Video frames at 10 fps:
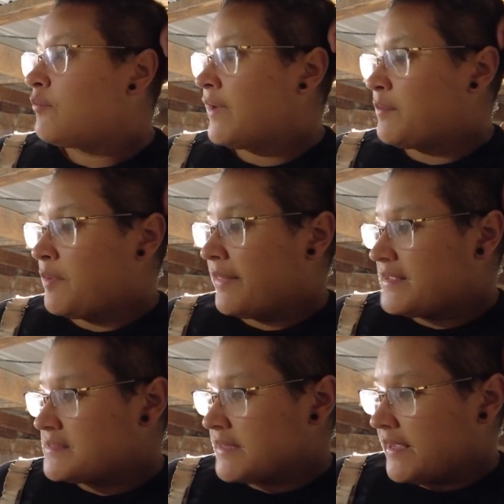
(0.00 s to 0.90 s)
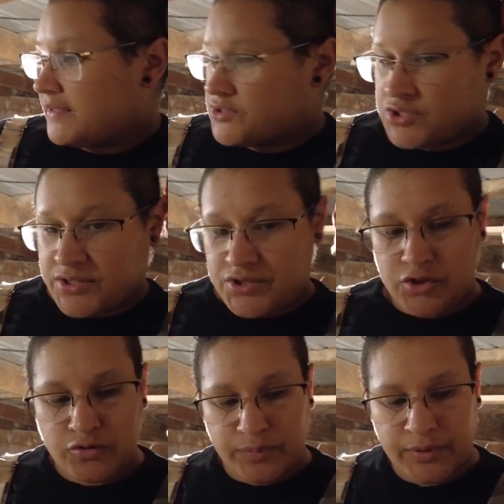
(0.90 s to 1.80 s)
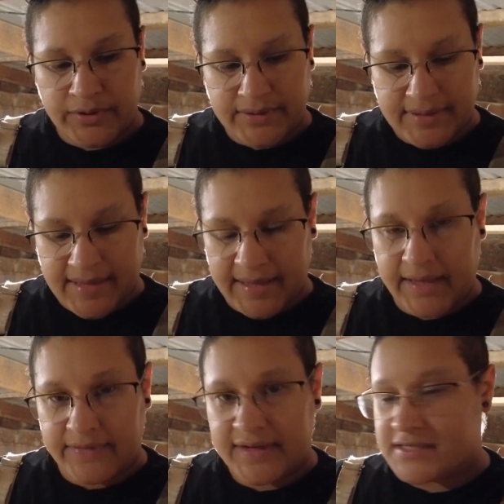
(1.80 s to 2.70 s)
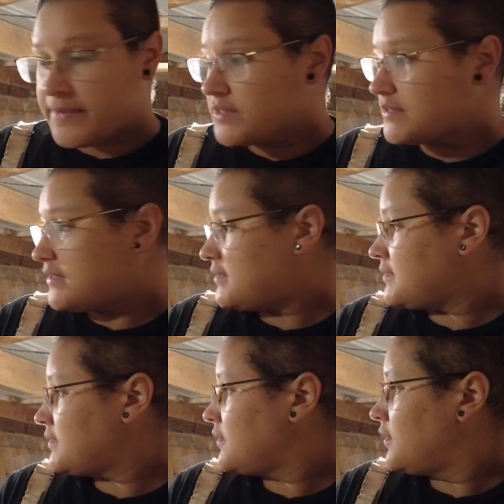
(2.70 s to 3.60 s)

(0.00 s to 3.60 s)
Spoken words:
But my plan tonight is just to put the hay in the nest boxes.